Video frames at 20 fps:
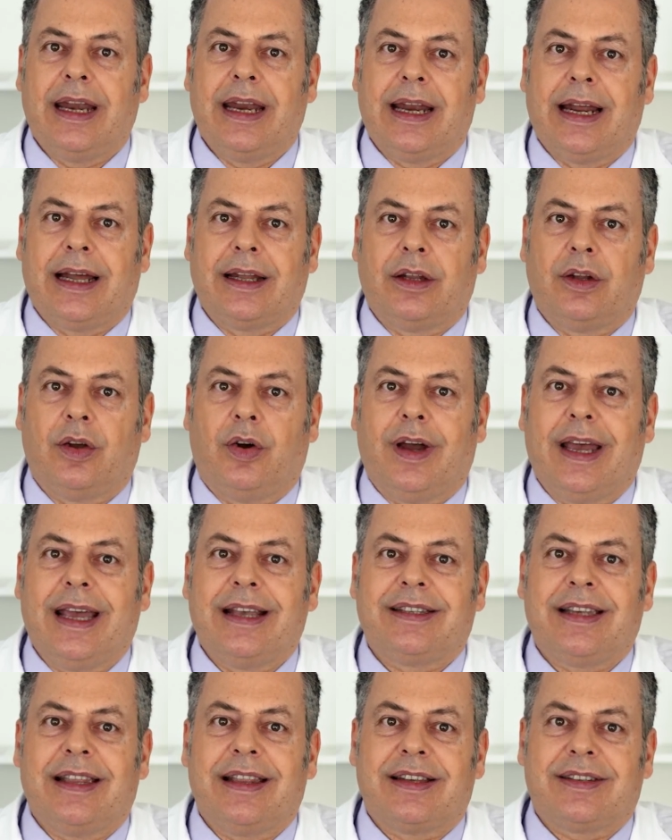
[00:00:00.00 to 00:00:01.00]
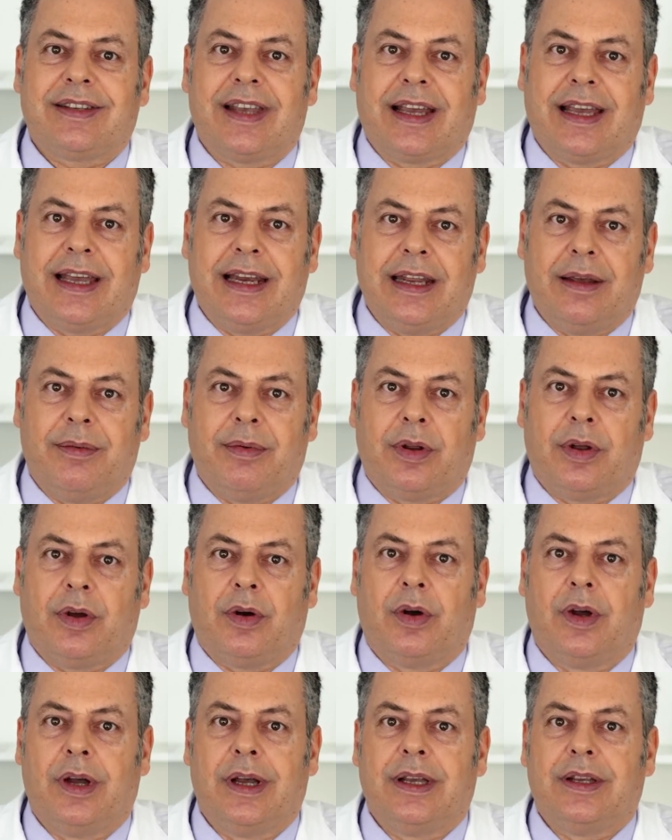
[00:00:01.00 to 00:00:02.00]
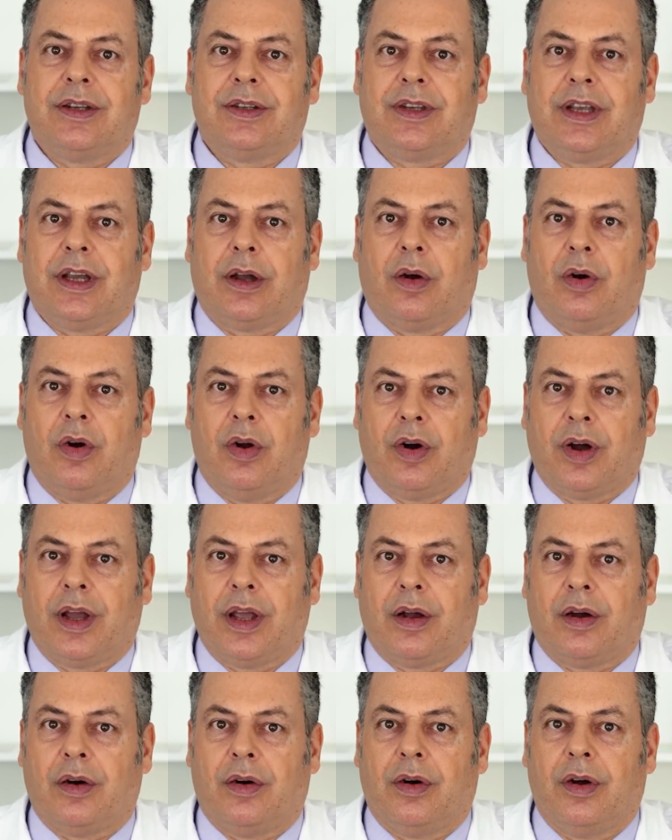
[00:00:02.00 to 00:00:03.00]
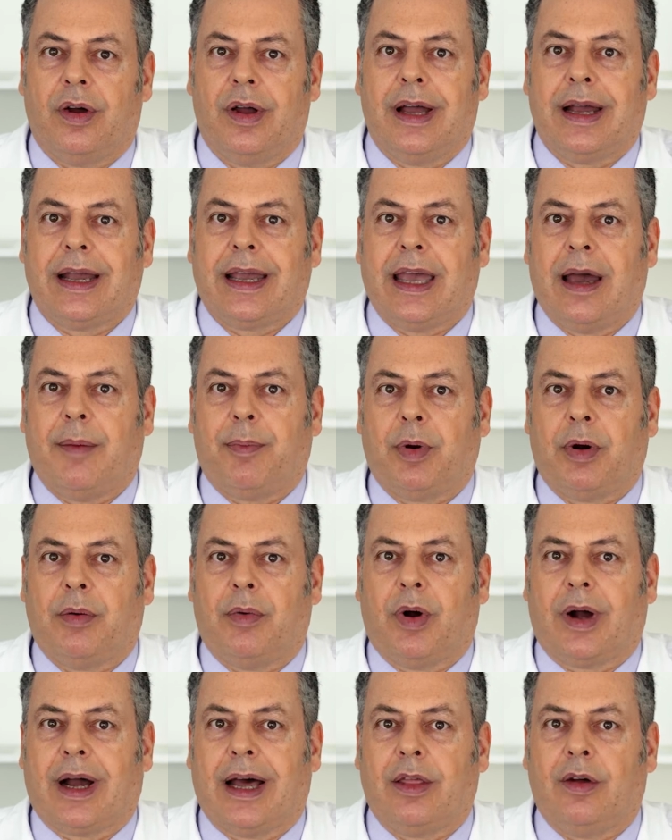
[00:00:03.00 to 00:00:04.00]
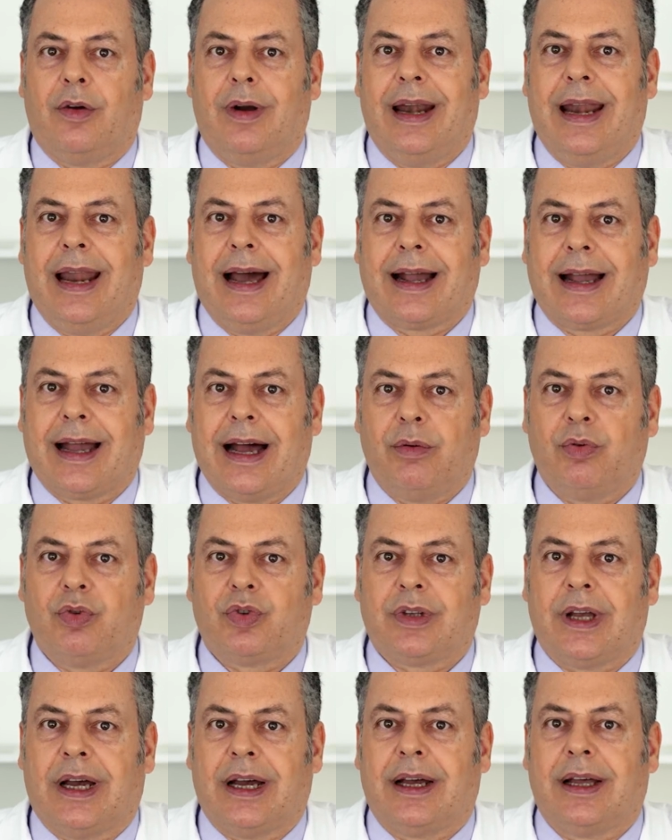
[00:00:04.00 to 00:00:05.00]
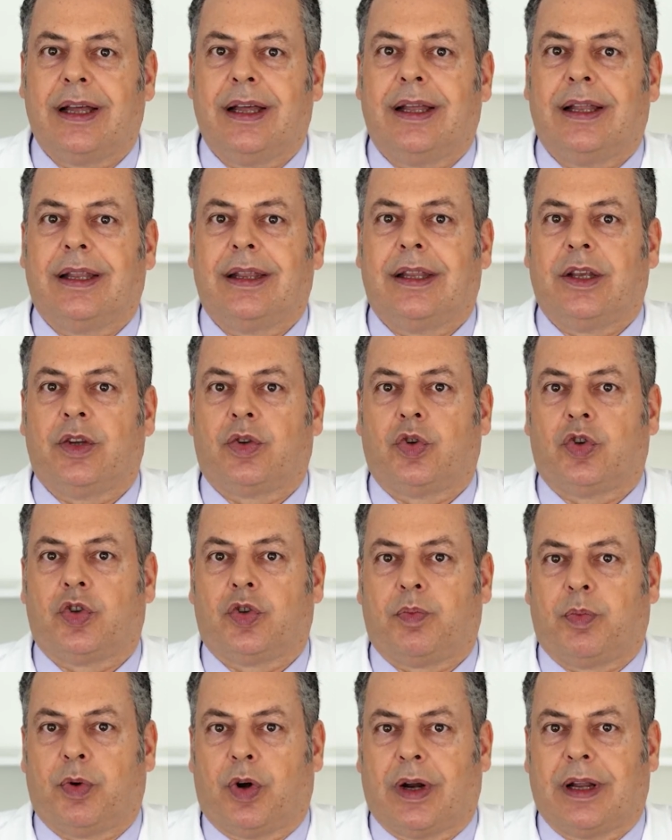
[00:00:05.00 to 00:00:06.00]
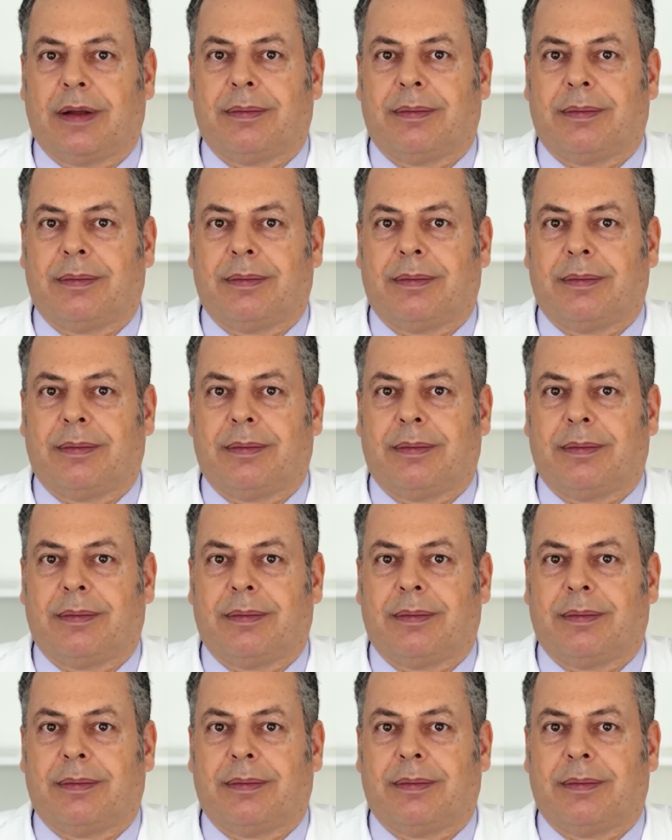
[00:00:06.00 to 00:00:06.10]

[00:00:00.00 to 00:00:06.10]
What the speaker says: The important phases. Relieving the emotional impact in order to release negative energies.